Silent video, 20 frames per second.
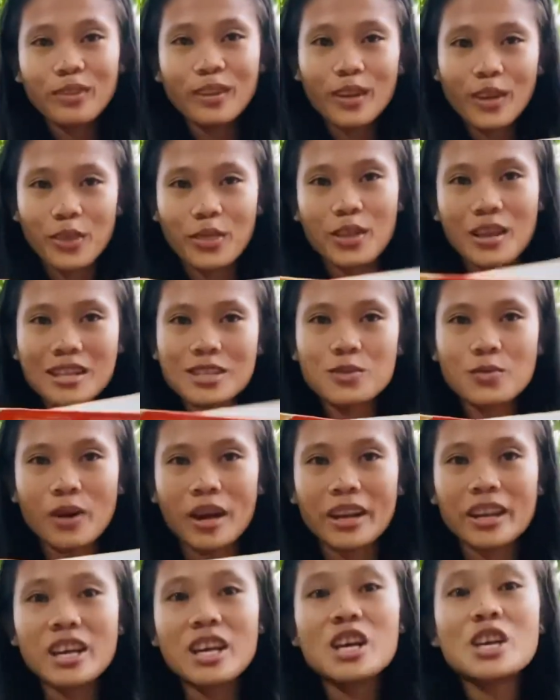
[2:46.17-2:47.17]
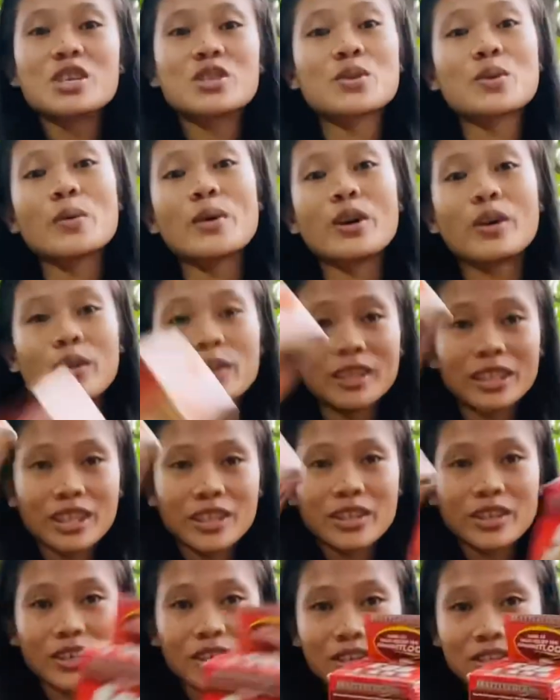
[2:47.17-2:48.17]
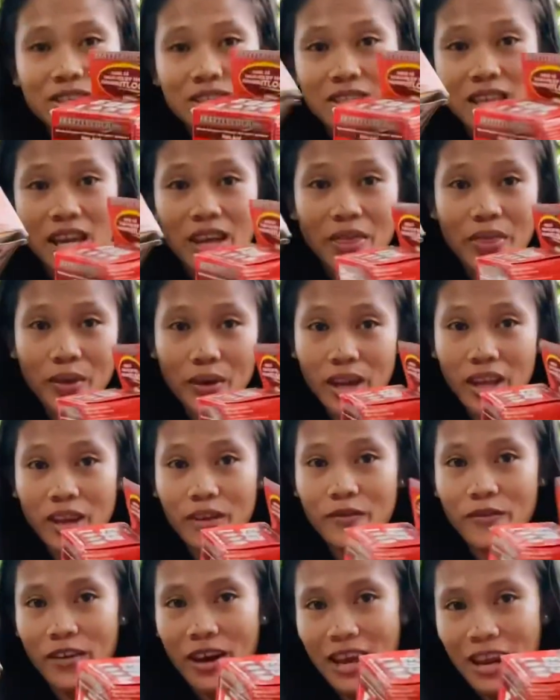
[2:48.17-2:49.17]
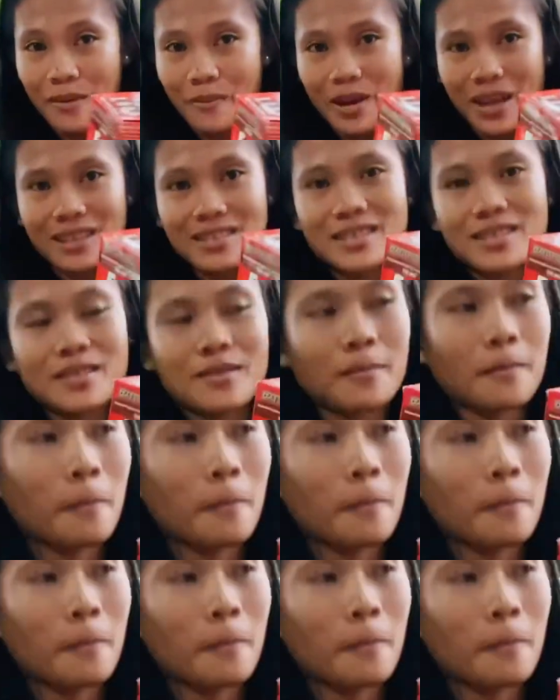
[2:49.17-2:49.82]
This one. So we only use the 3 vitamins.